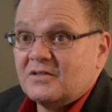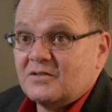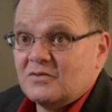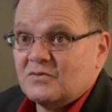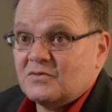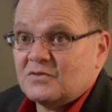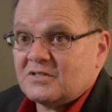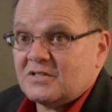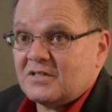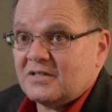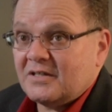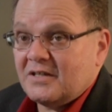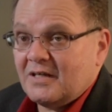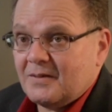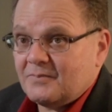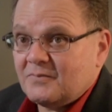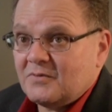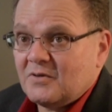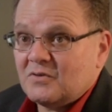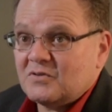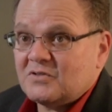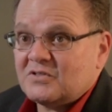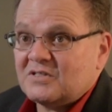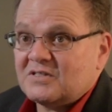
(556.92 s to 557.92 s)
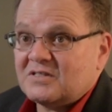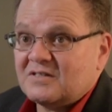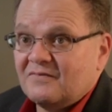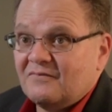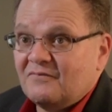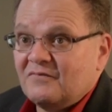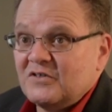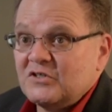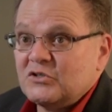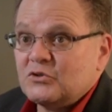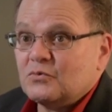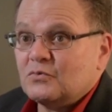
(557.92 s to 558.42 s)
using hypnosis
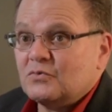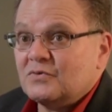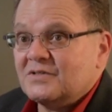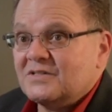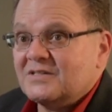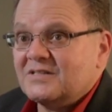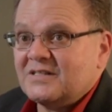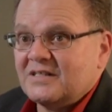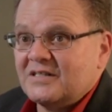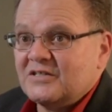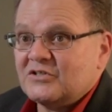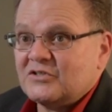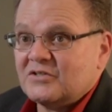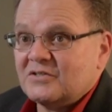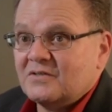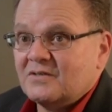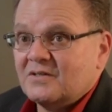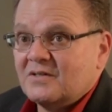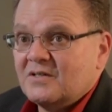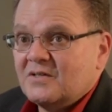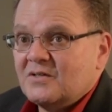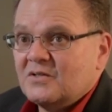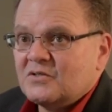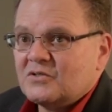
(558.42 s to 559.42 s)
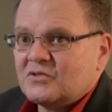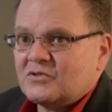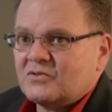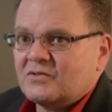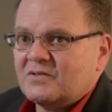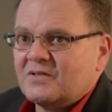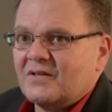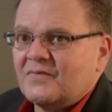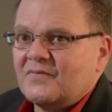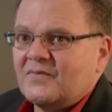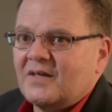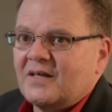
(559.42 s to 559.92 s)
and visualization so
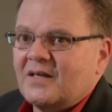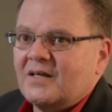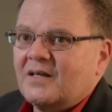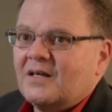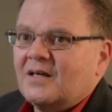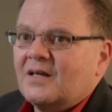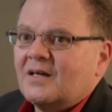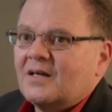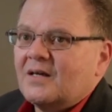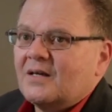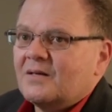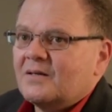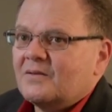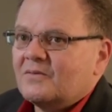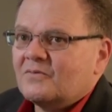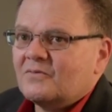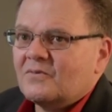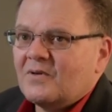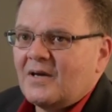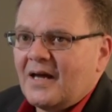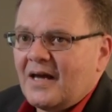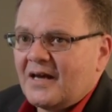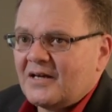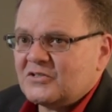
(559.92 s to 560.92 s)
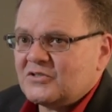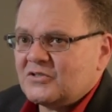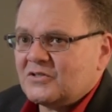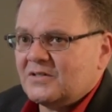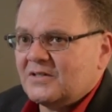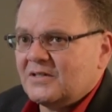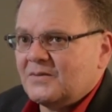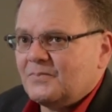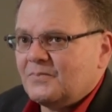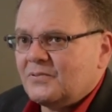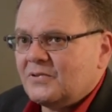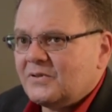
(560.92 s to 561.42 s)
that they
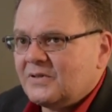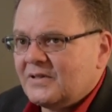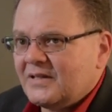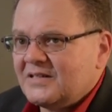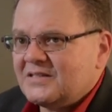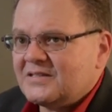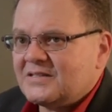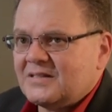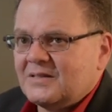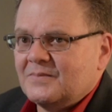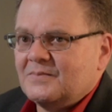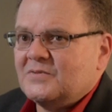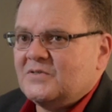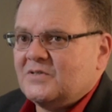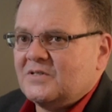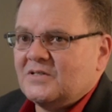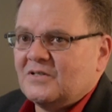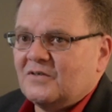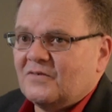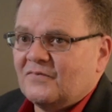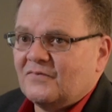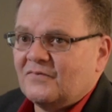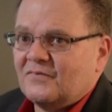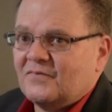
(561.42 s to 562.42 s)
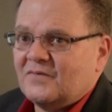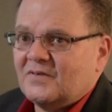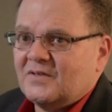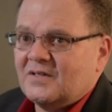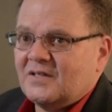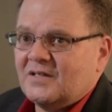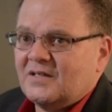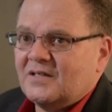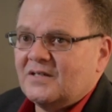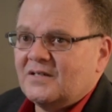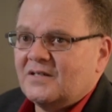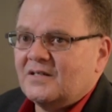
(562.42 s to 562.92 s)
actually place themselves
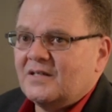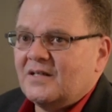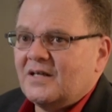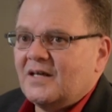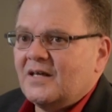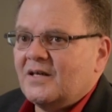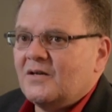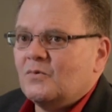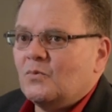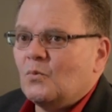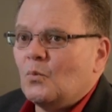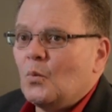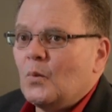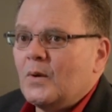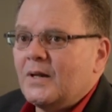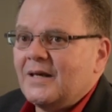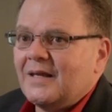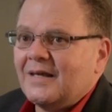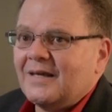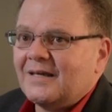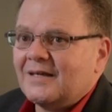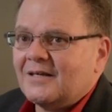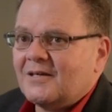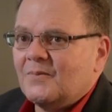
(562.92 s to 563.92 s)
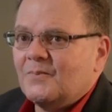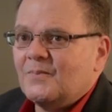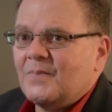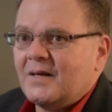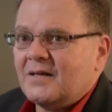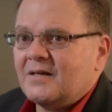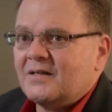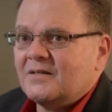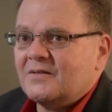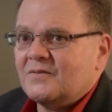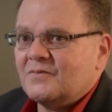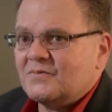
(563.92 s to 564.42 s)
in a winning
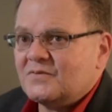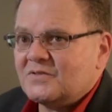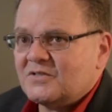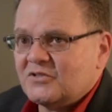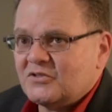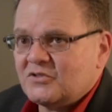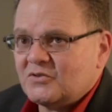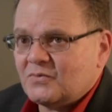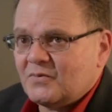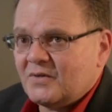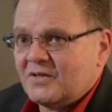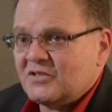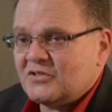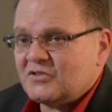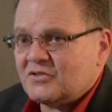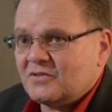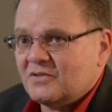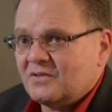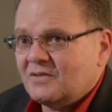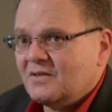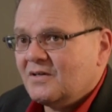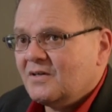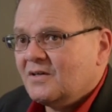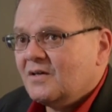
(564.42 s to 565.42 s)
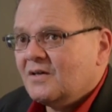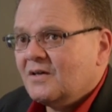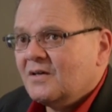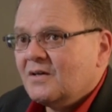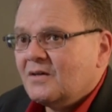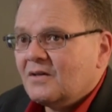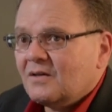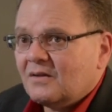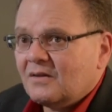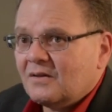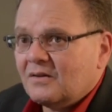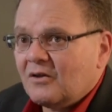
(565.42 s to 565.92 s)
competitive situation
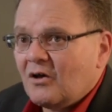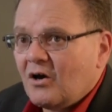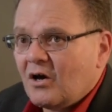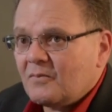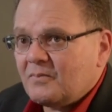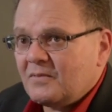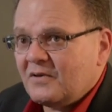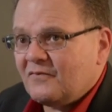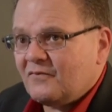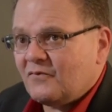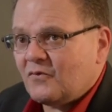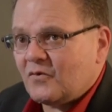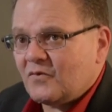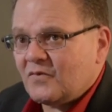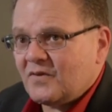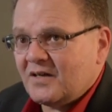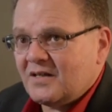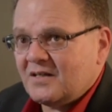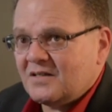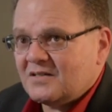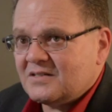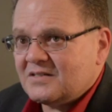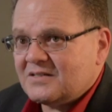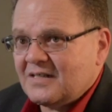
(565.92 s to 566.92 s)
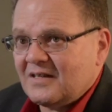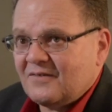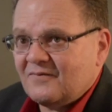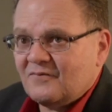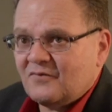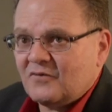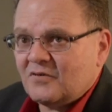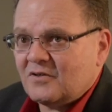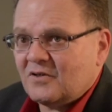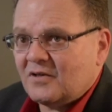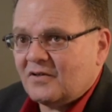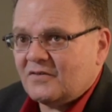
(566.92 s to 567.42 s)
long before they set
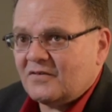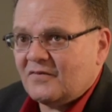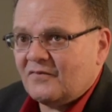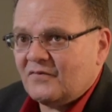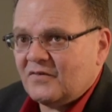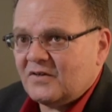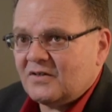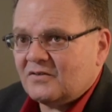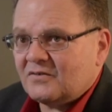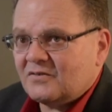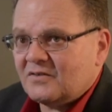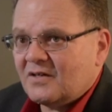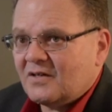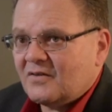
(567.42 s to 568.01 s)
foot on the field.